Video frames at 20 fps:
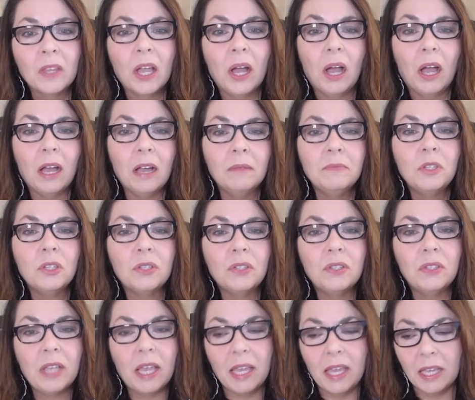I'm
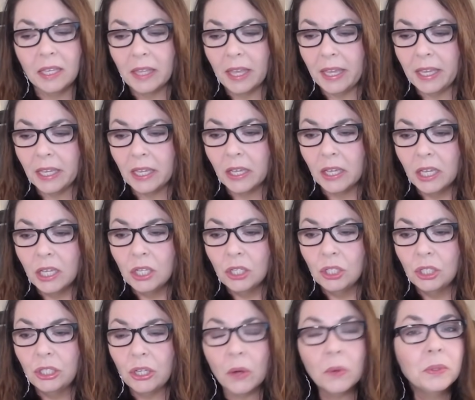just saying, like,
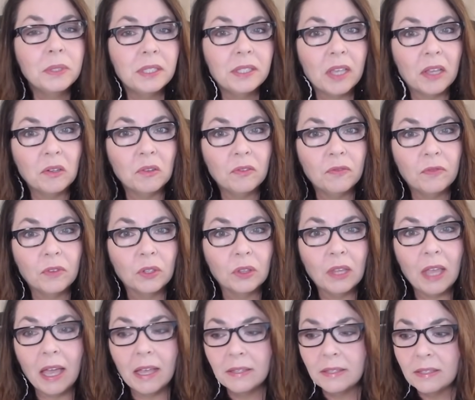don't settle for
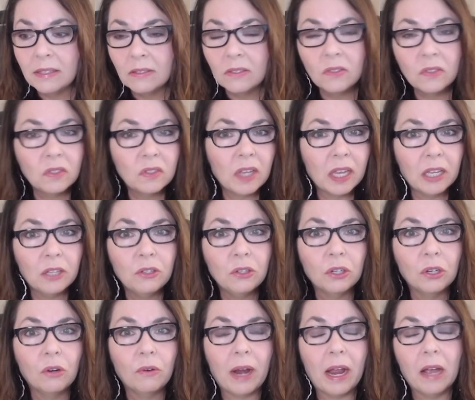less, stand
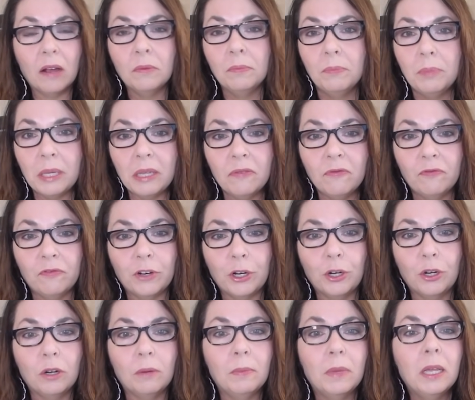your ground, be
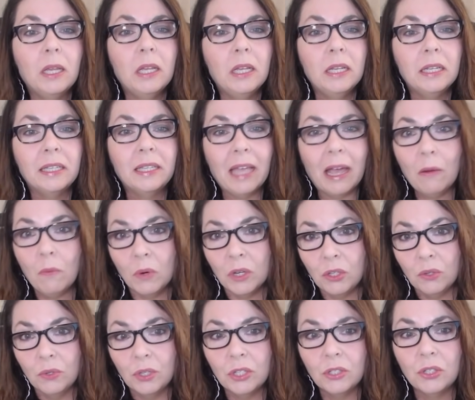firm, get
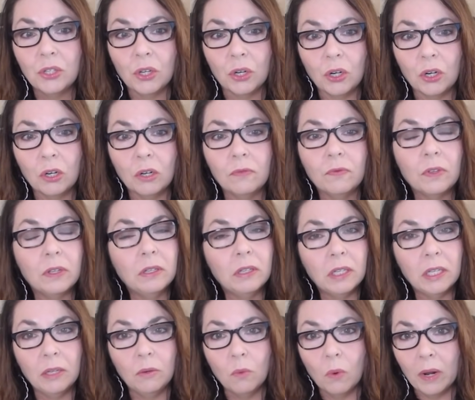what you deserve
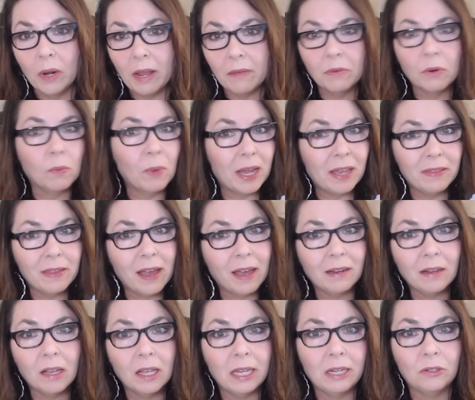in whatever way
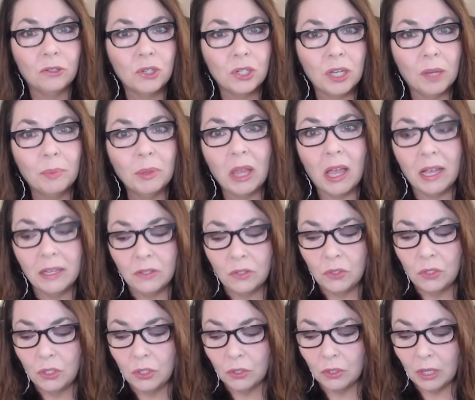that energy
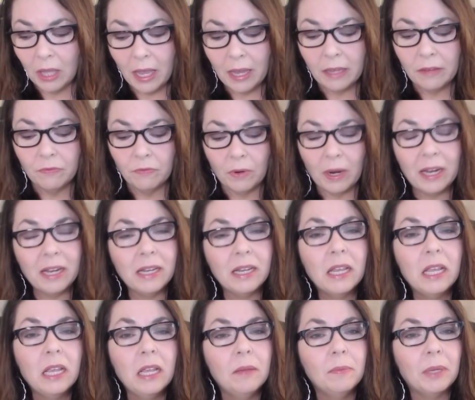applies to your life, right?
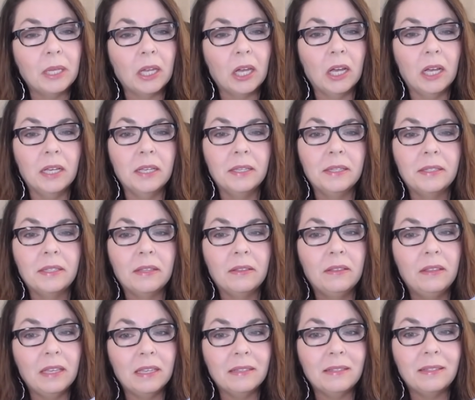Because
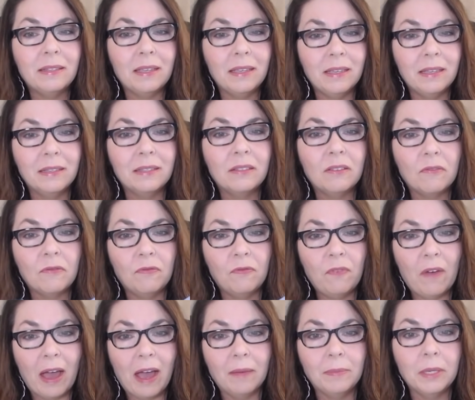this is
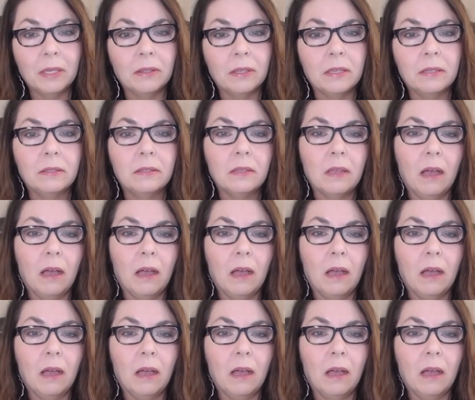fabulous.